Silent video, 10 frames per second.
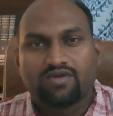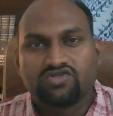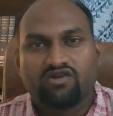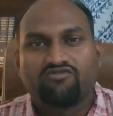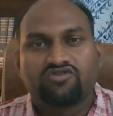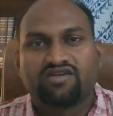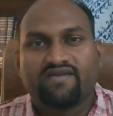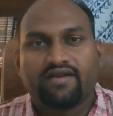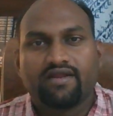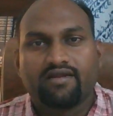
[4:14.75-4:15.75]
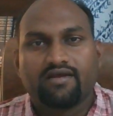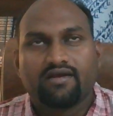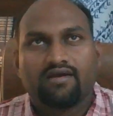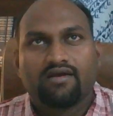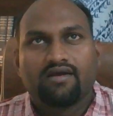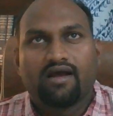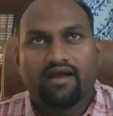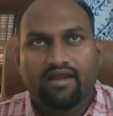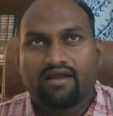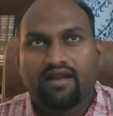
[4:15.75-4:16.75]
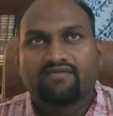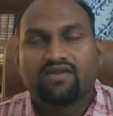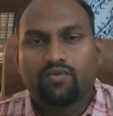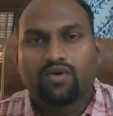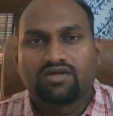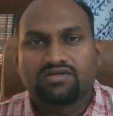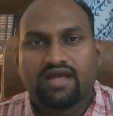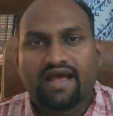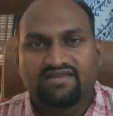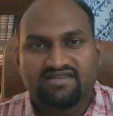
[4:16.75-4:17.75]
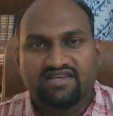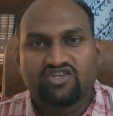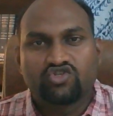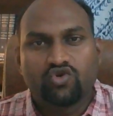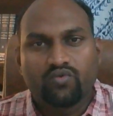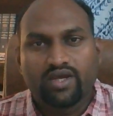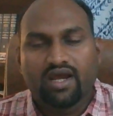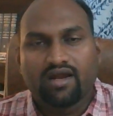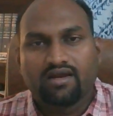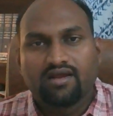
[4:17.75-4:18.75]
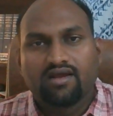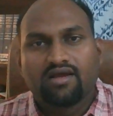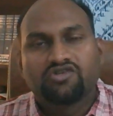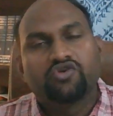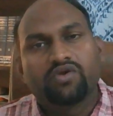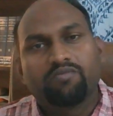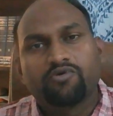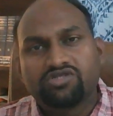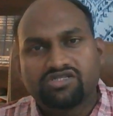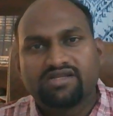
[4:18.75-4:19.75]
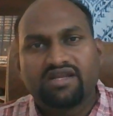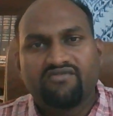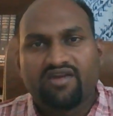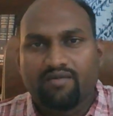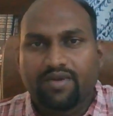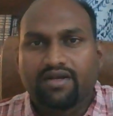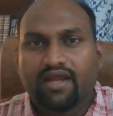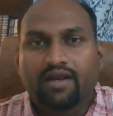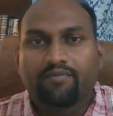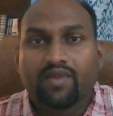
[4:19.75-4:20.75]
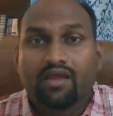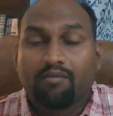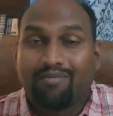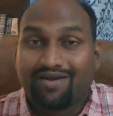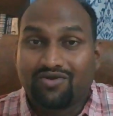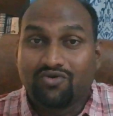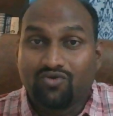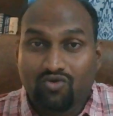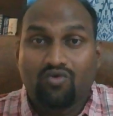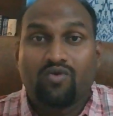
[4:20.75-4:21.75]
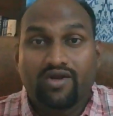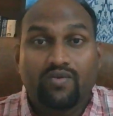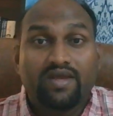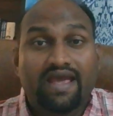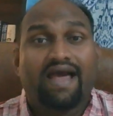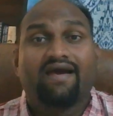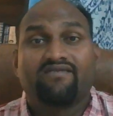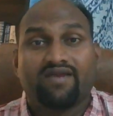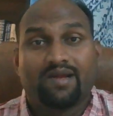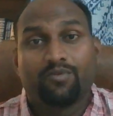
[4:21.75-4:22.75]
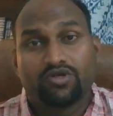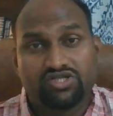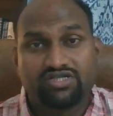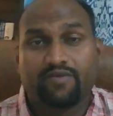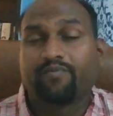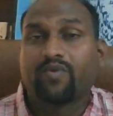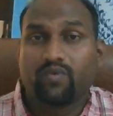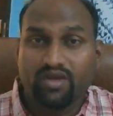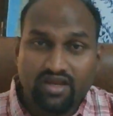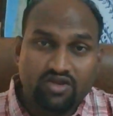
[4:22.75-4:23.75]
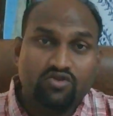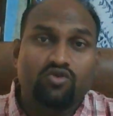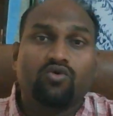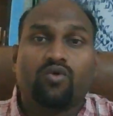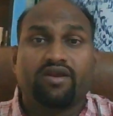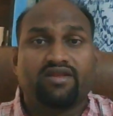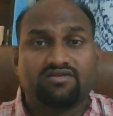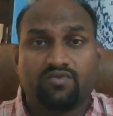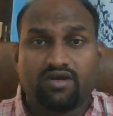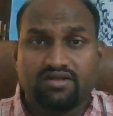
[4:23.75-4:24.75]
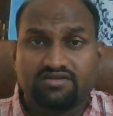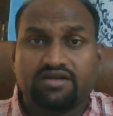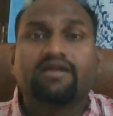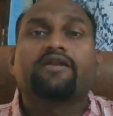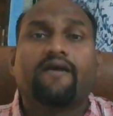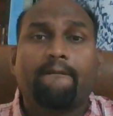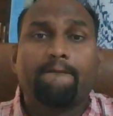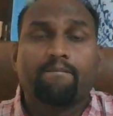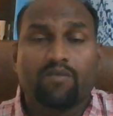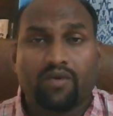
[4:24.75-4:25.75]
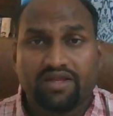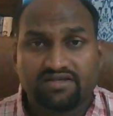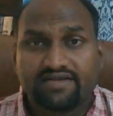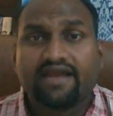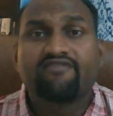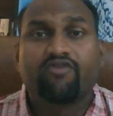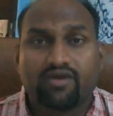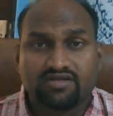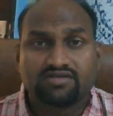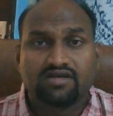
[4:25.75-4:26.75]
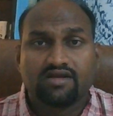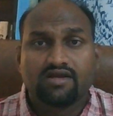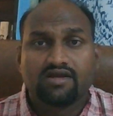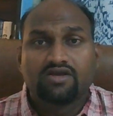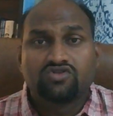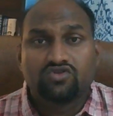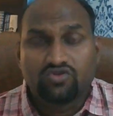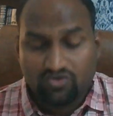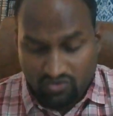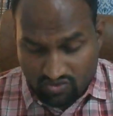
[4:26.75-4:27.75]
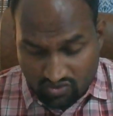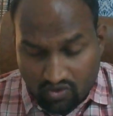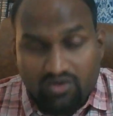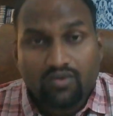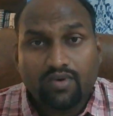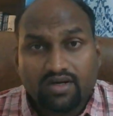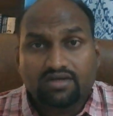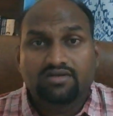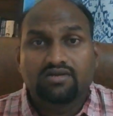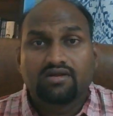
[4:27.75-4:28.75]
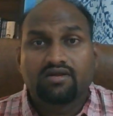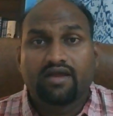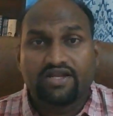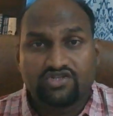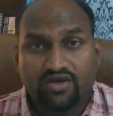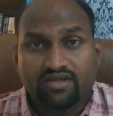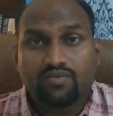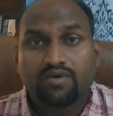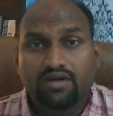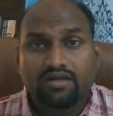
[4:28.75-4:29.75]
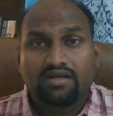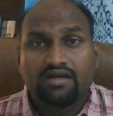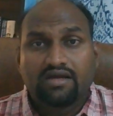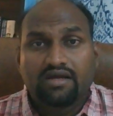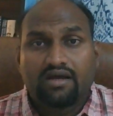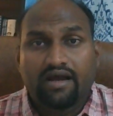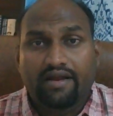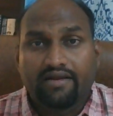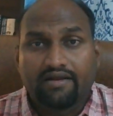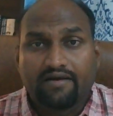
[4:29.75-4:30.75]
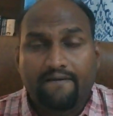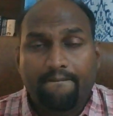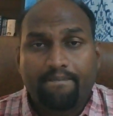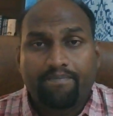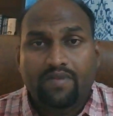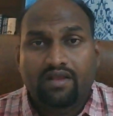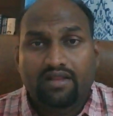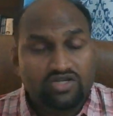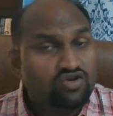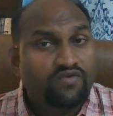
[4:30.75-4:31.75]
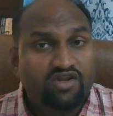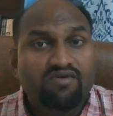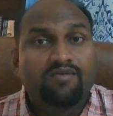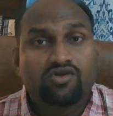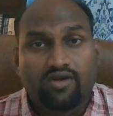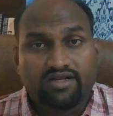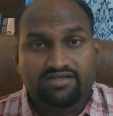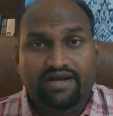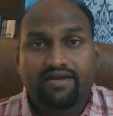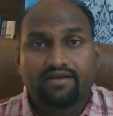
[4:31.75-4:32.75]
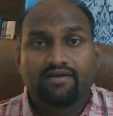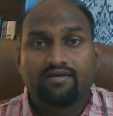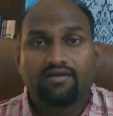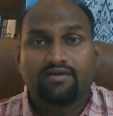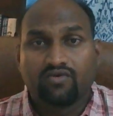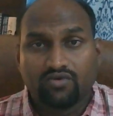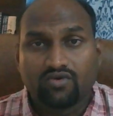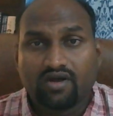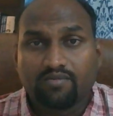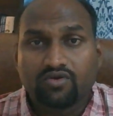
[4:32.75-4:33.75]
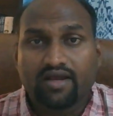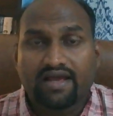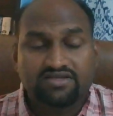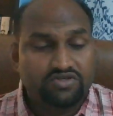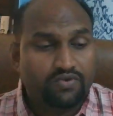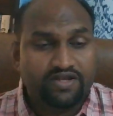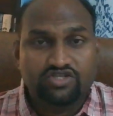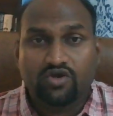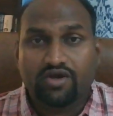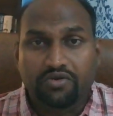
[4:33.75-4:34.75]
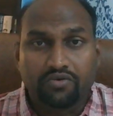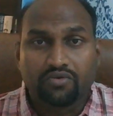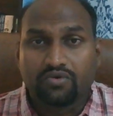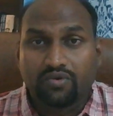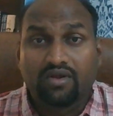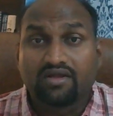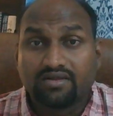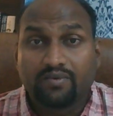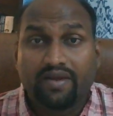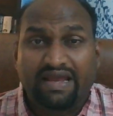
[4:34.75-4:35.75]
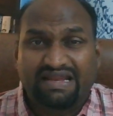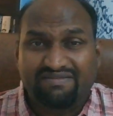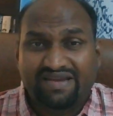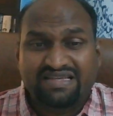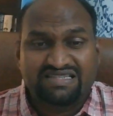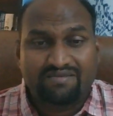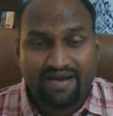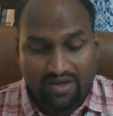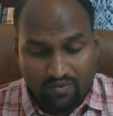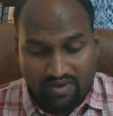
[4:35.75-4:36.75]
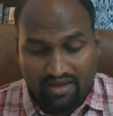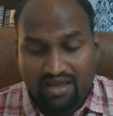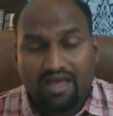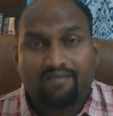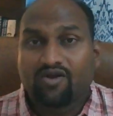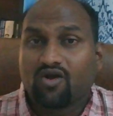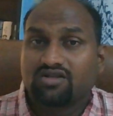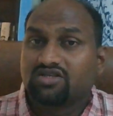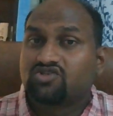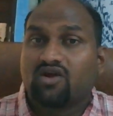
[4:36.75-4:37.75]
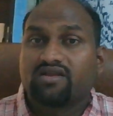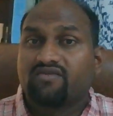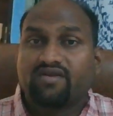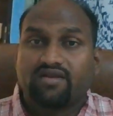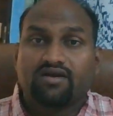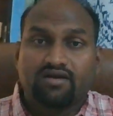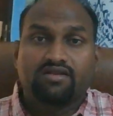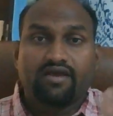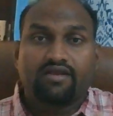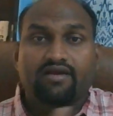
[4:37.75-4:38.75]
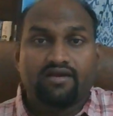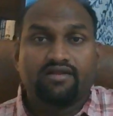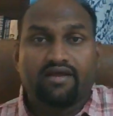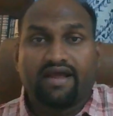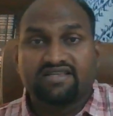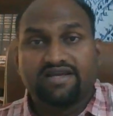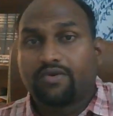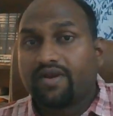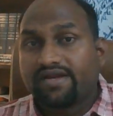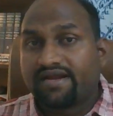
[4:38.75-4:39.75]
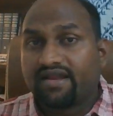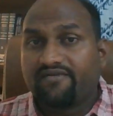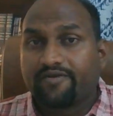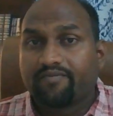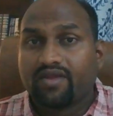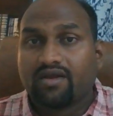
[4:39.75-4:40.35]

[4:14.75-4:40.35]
1 John 4:17. I love that verse. As he is, so we are. So he, positionally we have been done. But to know what do we have in a position, we need to know what he is written here, what he is saying for us. So know the word, enjoy the word, and that's how we do Bible college, right? You come to class, you enjoy, you learn the way in a very systematic way, because it's all given here, there, Isaiah 28:11.